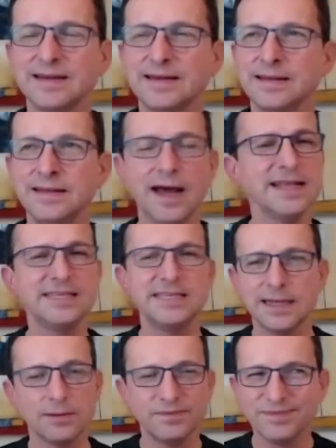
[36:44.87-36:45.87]

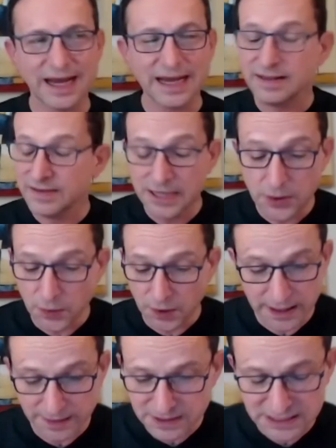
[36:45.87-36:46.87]
99, you know
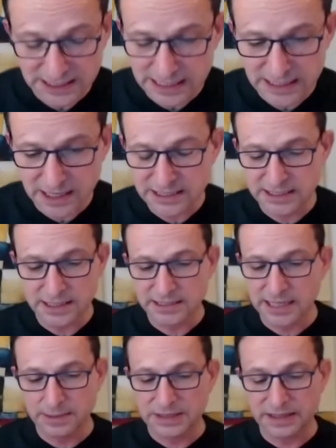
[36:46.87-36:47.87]
what, I'm going to say 99
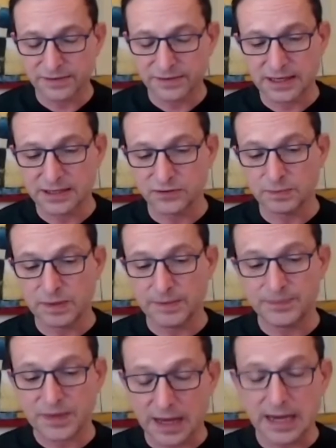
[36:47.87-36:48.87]
times out of 100,
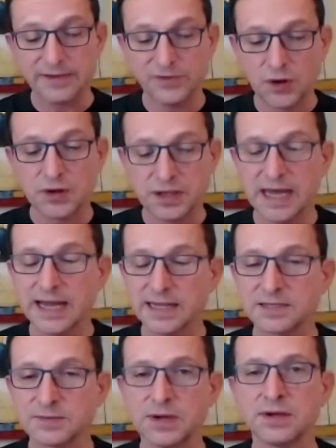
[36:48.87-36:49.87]
but I have not
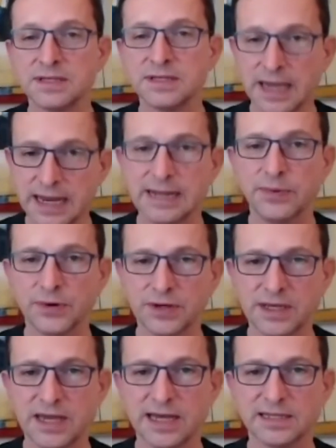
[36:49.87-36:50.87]
yet spoken to anybody
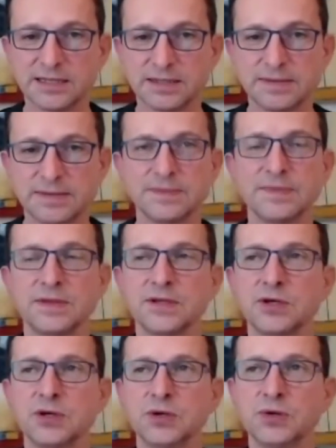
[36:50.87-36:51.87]
yet
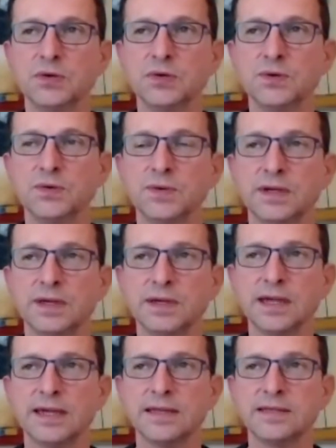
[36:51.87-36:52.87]
who
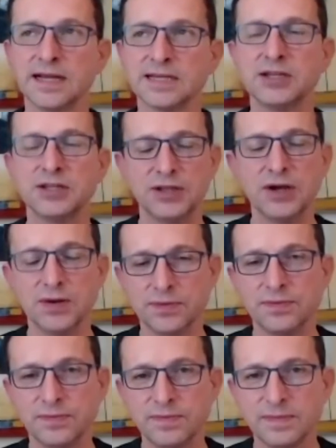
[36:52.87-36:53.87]
doesn't know
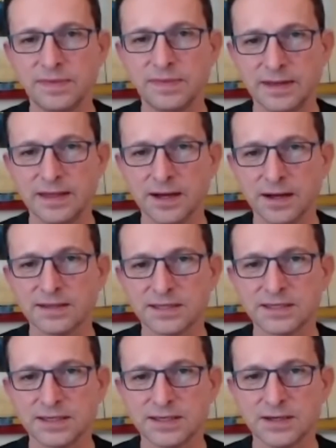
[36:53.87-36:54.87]
that the
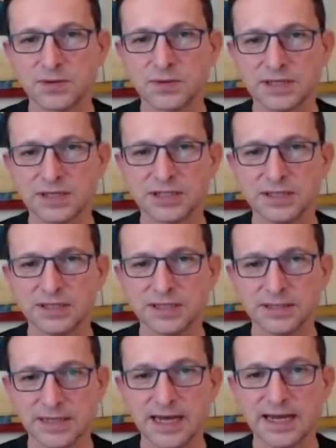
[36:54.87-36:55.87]
answers to those questions
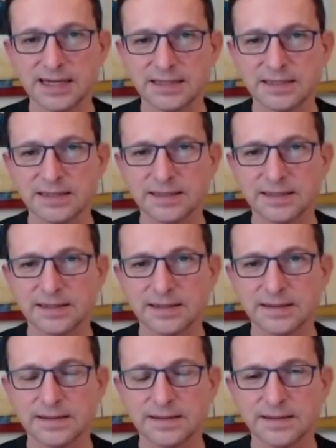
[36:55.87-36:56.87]
are yes.
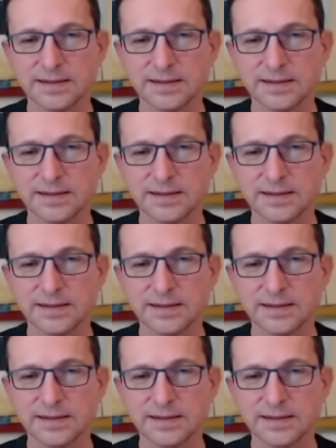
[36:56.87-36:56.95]
Mm-hmm.